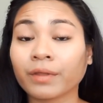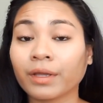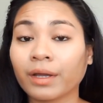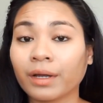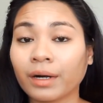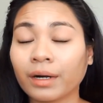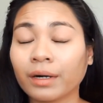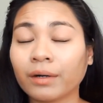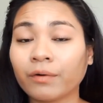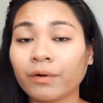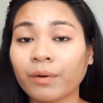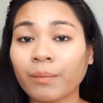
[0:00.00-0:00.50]

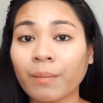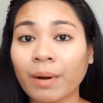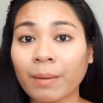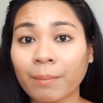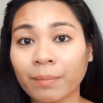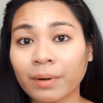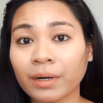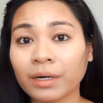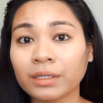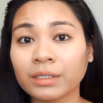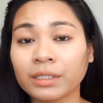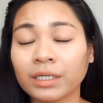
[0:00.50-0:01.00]

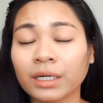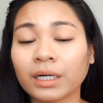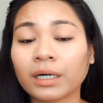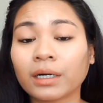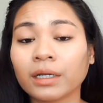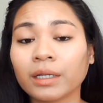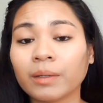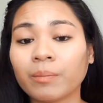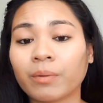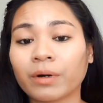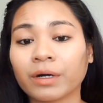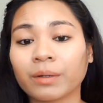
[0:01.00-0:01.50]
remember the
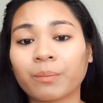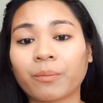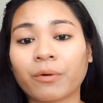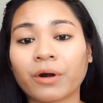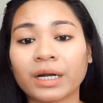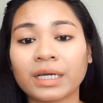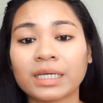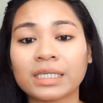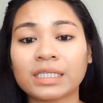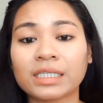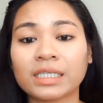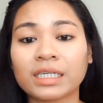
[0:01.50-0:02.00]
early bird
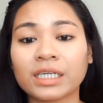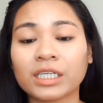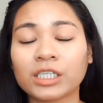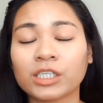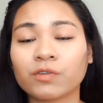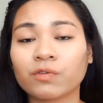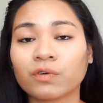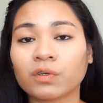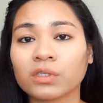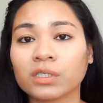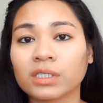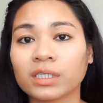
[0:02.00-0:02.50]
pricing
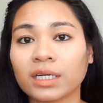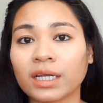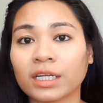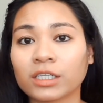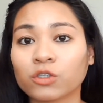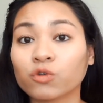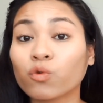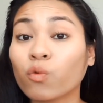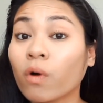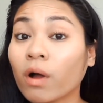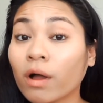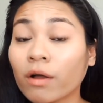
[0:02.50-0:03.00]
is frozen
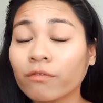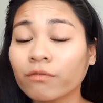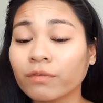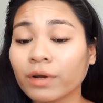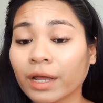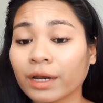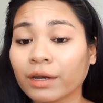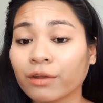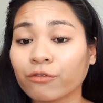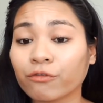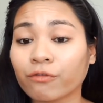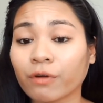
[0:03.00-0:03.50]
at
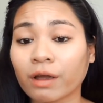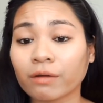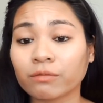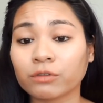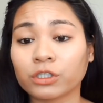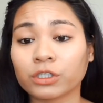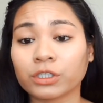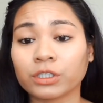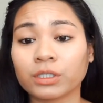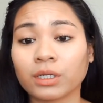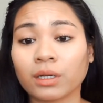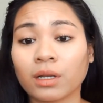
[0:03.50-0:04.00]
$12.95
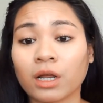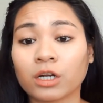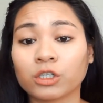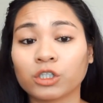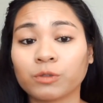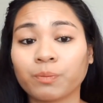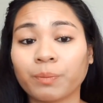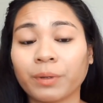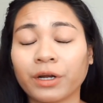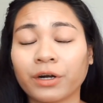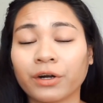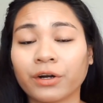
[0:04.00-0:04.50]
during the
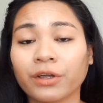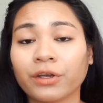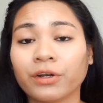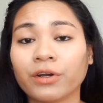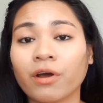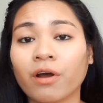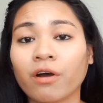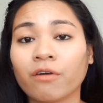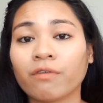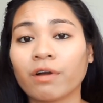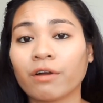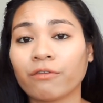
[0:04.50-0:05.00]
launch period
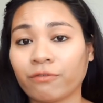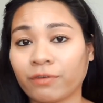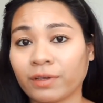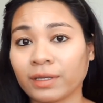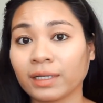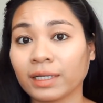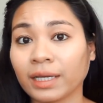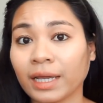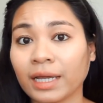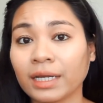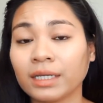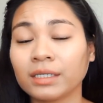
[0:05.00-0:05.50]
of
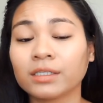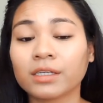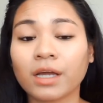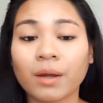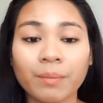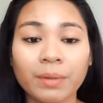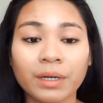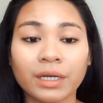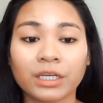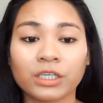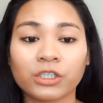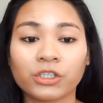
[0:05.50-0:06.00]
Affiliate
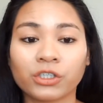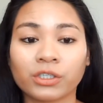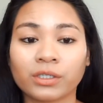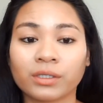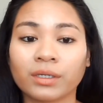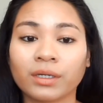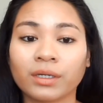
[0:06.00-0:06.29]
Domination.